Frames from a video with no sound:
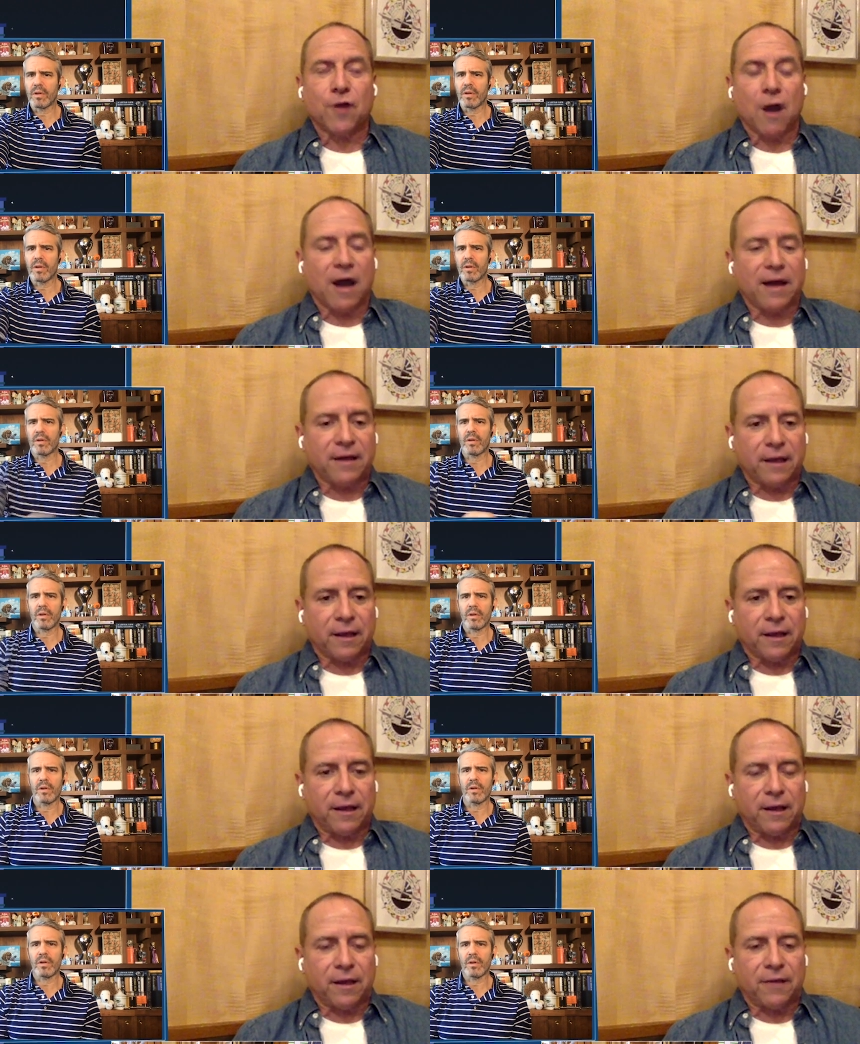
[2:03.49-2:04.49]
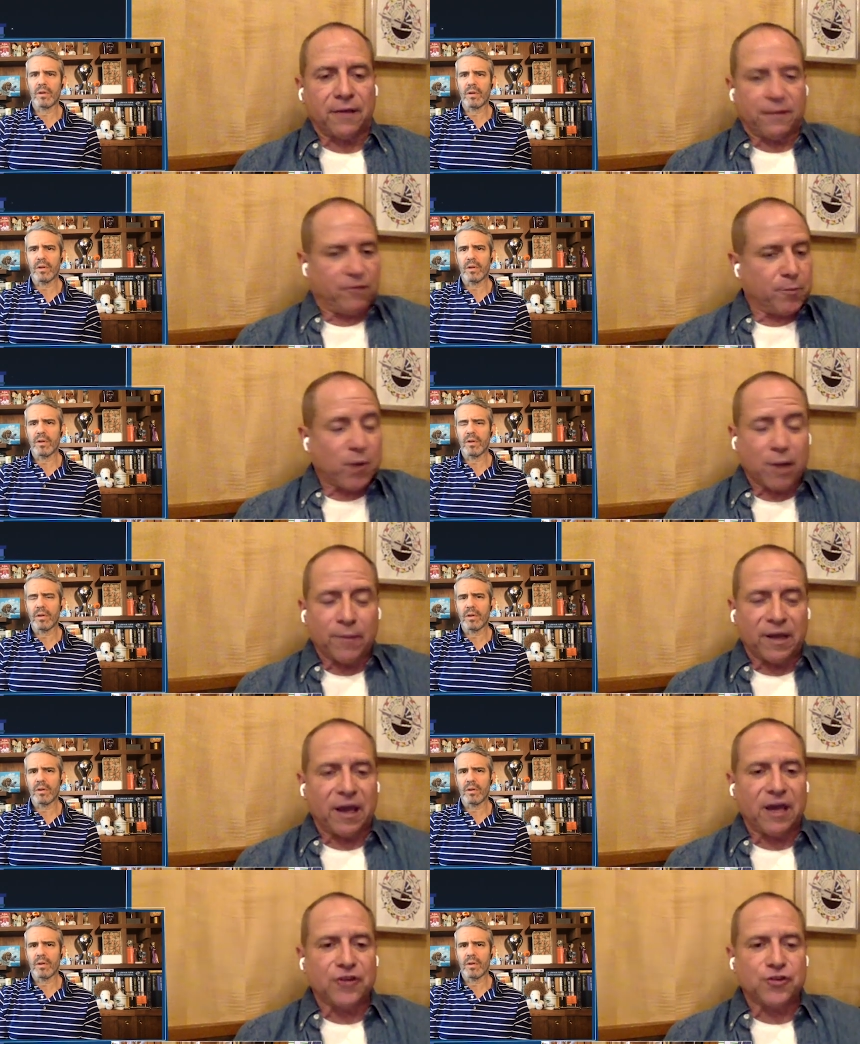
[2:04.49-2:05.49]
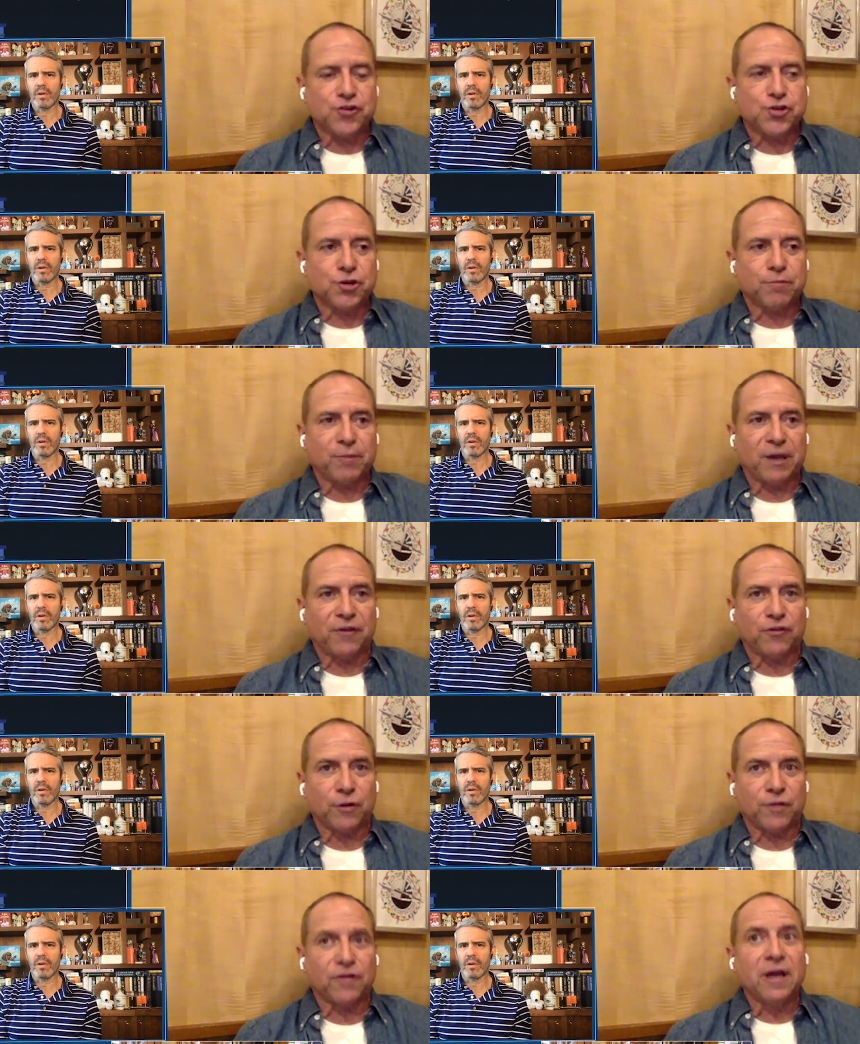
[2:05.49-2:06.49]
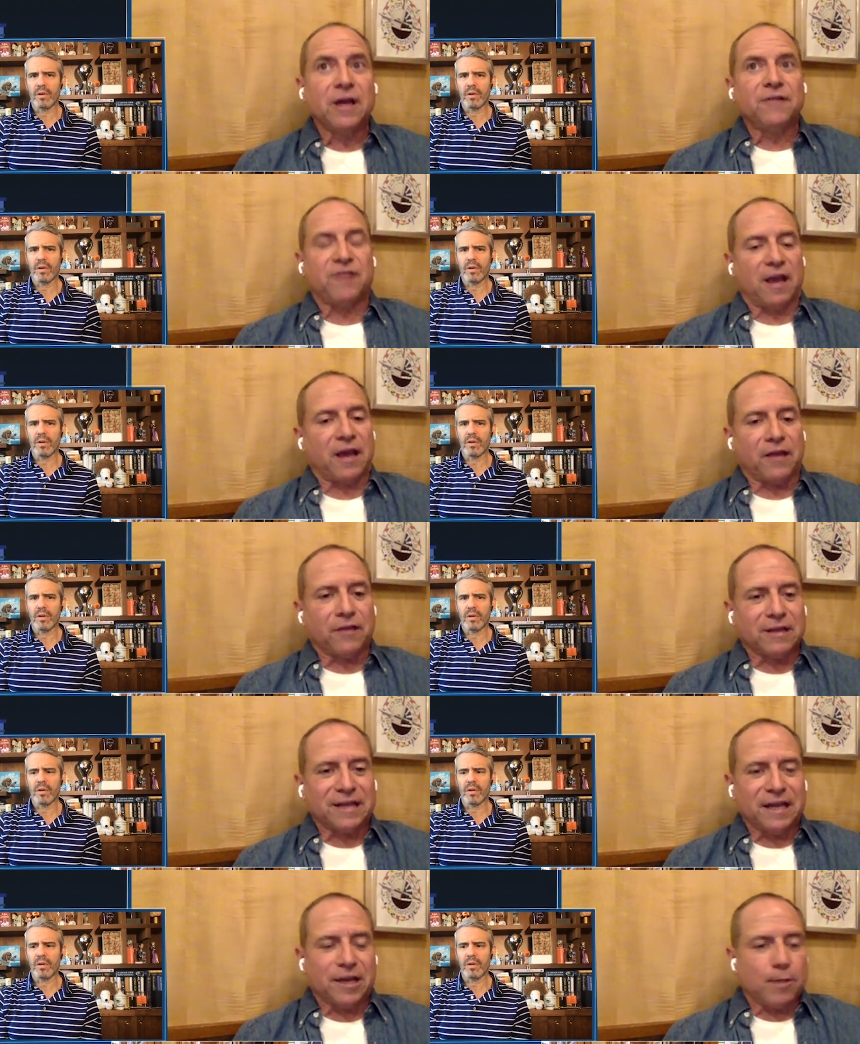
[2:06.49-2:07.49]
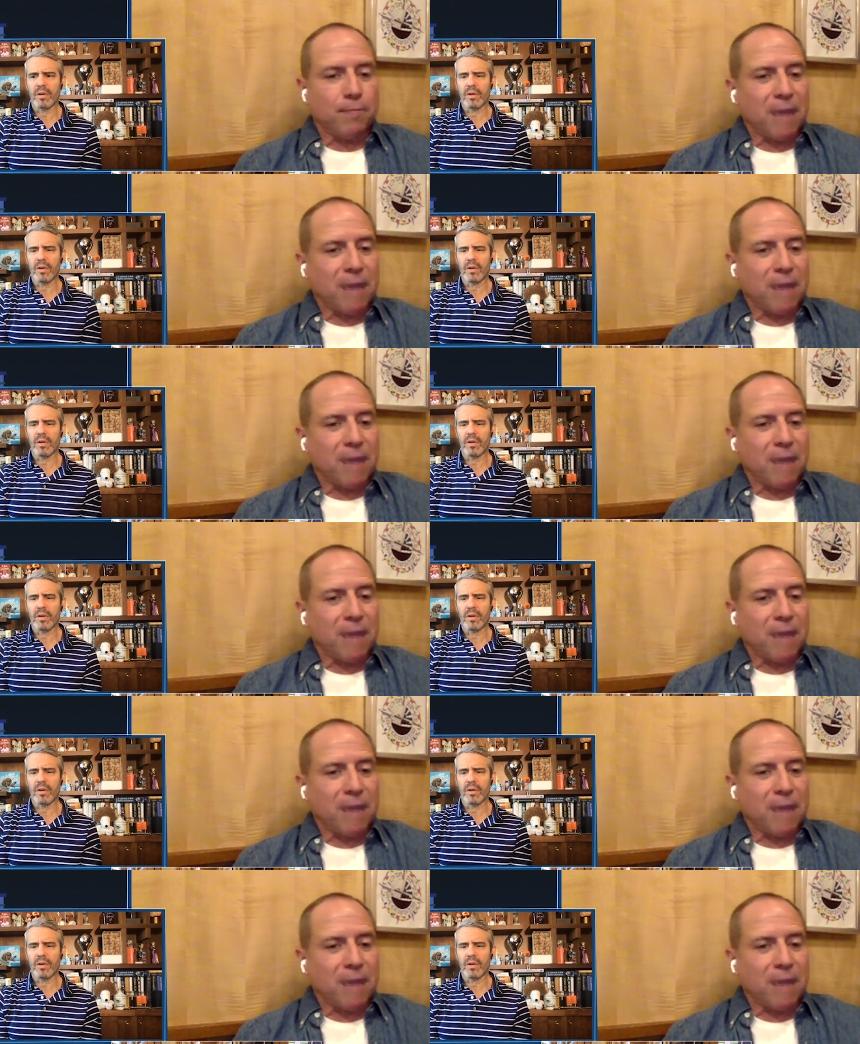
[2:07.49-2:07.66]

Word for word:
Speaker 1: not a department head, you should be sort of taking the lead.